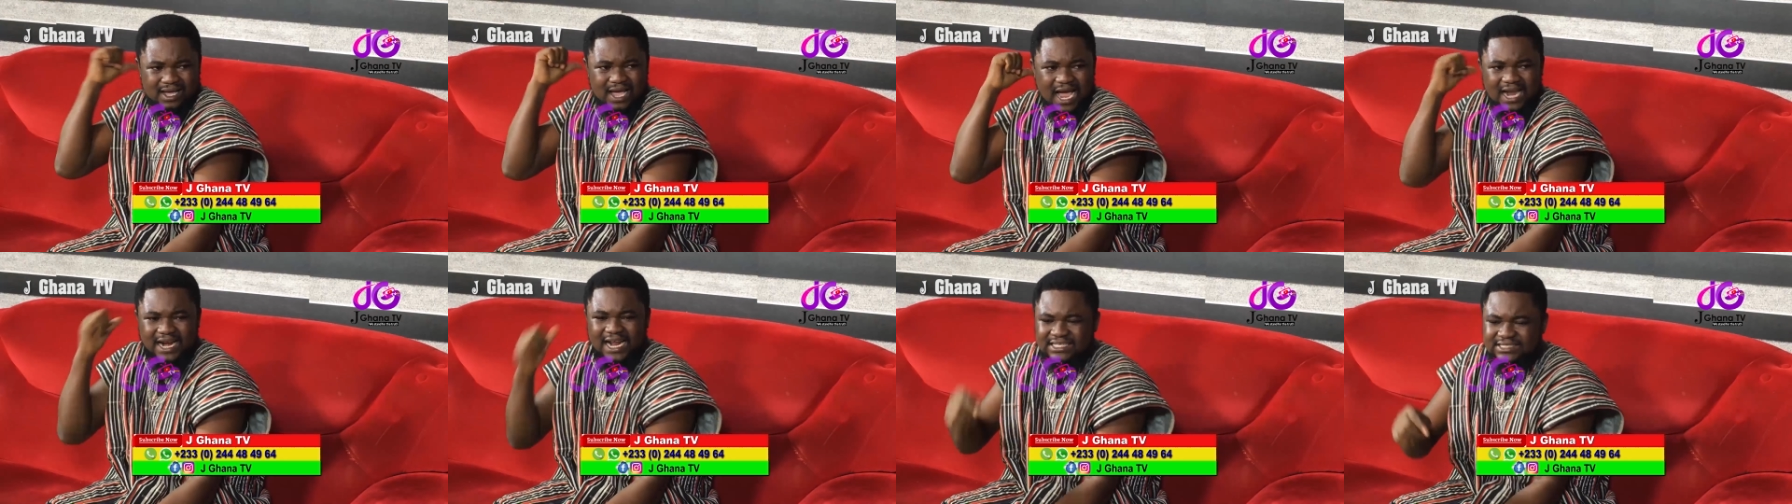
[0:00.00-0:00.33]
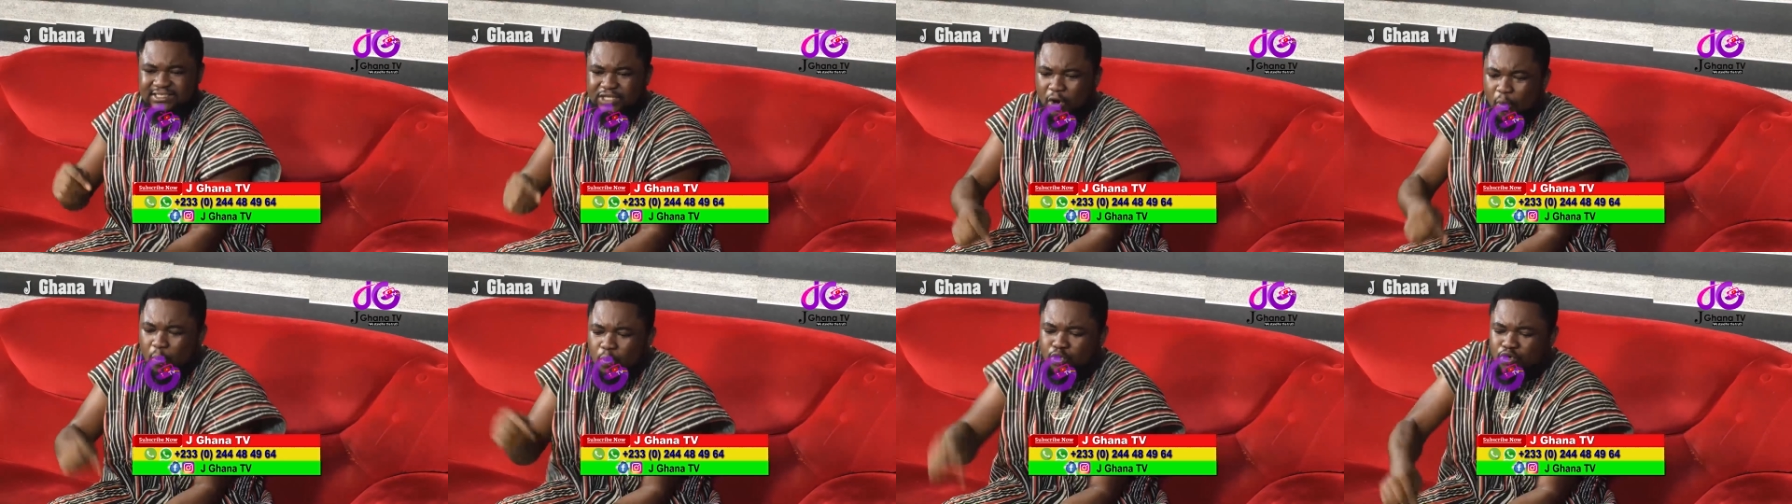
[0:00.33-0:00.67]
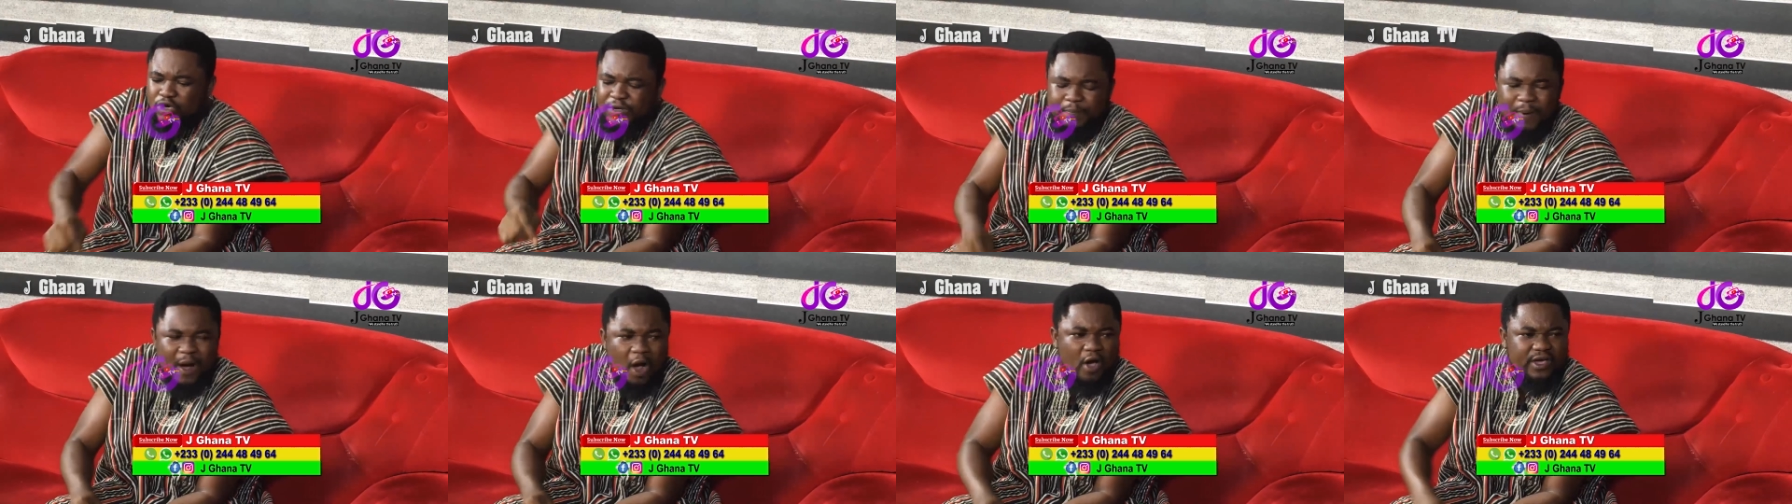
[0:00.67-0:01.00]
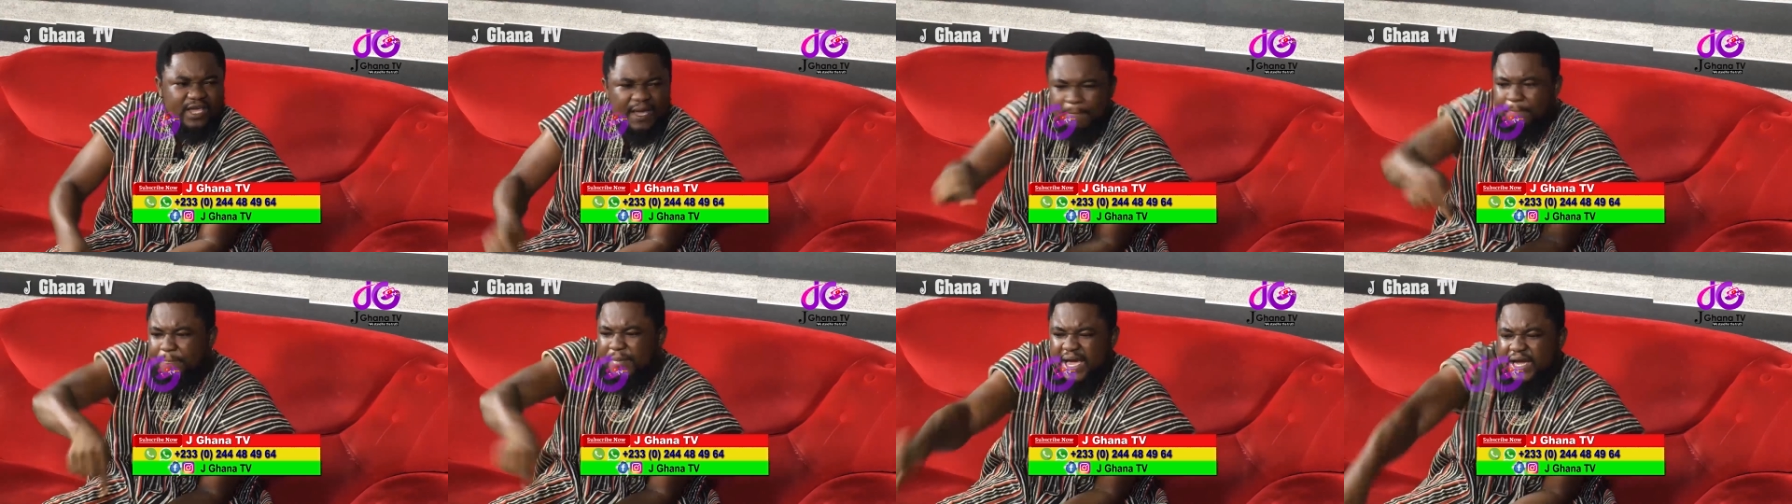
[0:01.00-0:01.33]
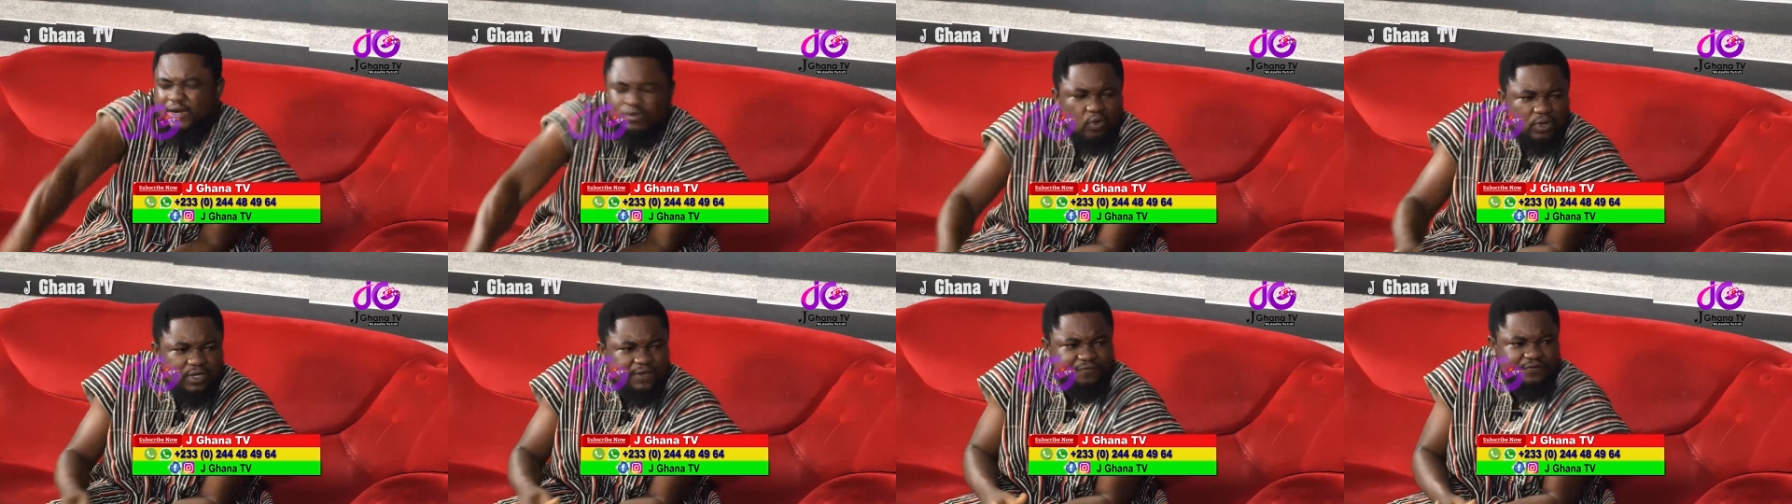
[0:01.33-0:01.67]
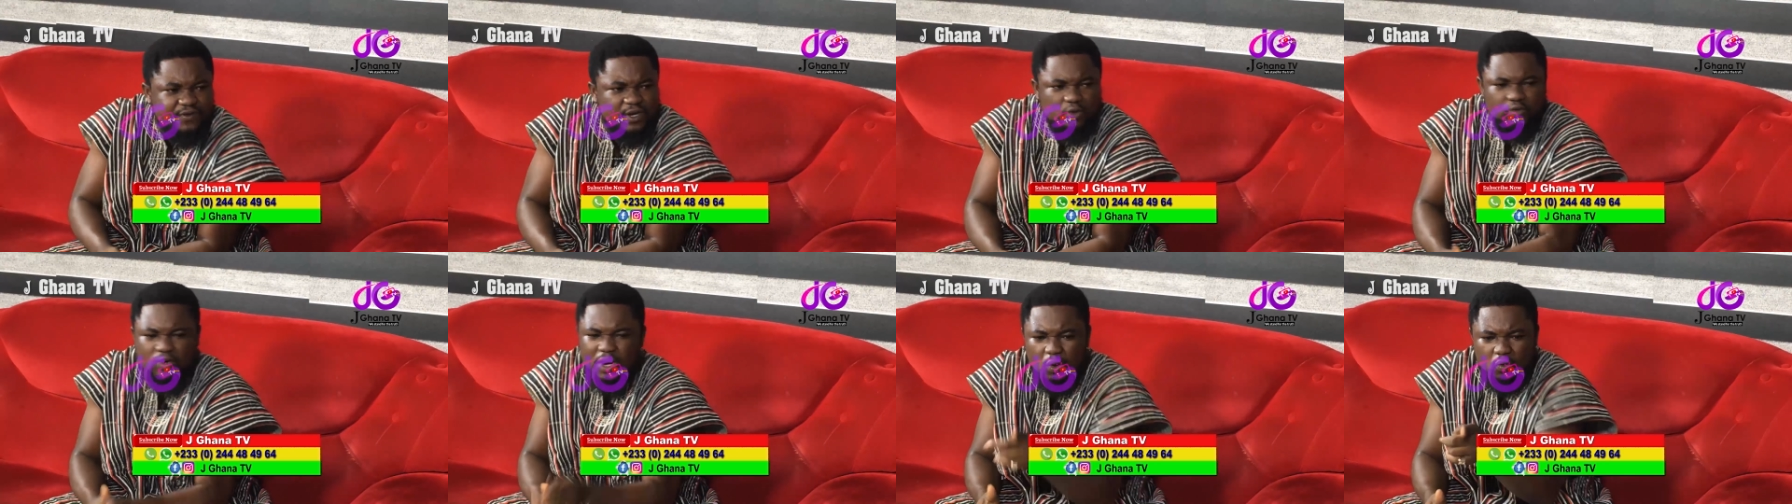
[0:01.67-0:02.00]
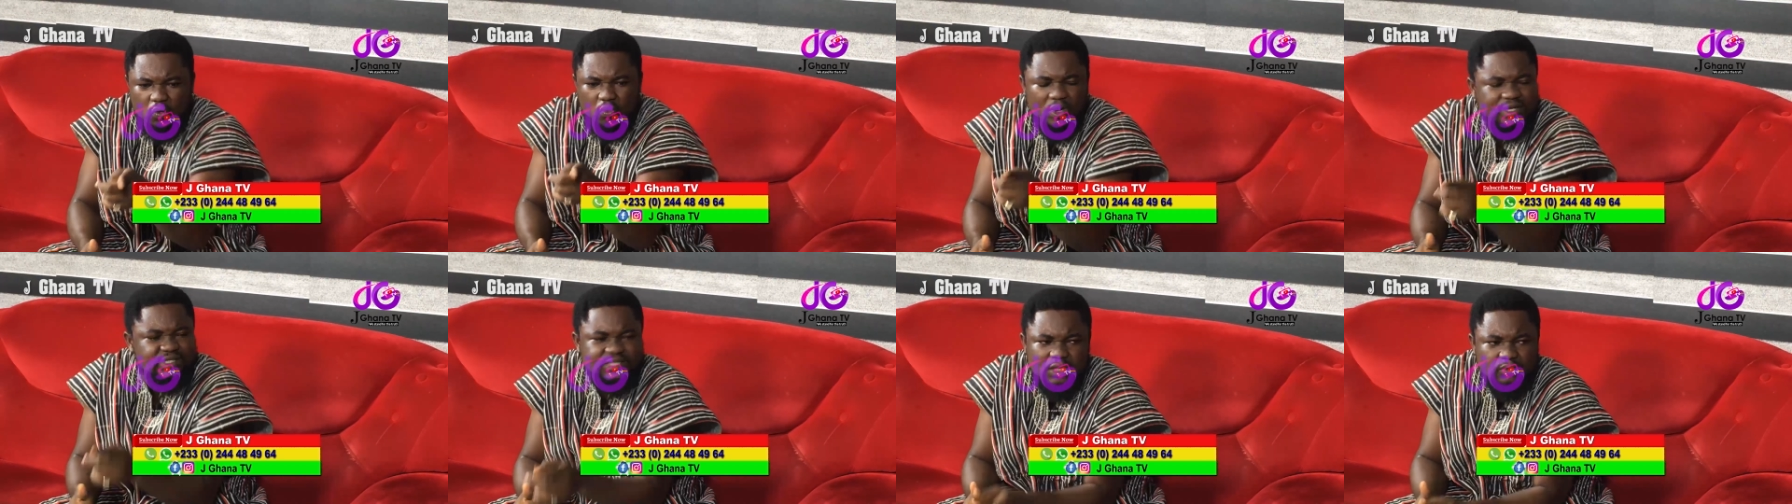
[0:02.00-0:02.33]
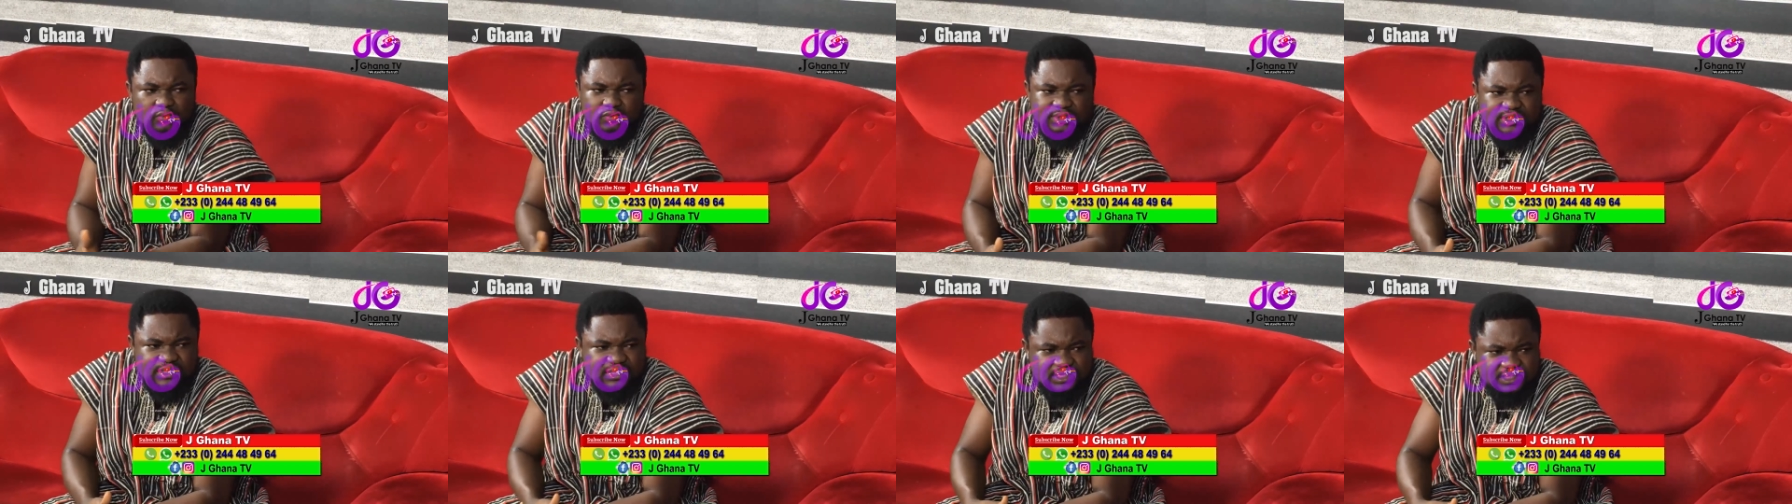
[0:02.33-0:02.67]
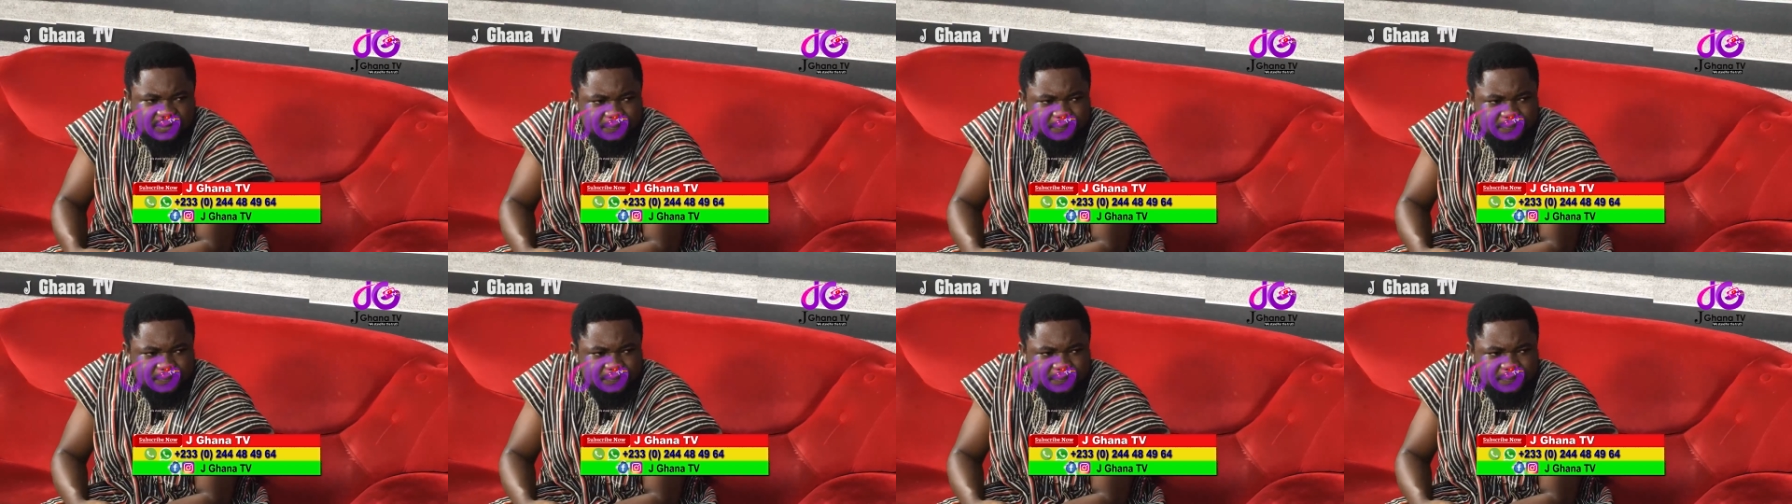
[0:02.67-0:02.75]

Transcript: And I said, Nipa, you made when you feel crown when you're looking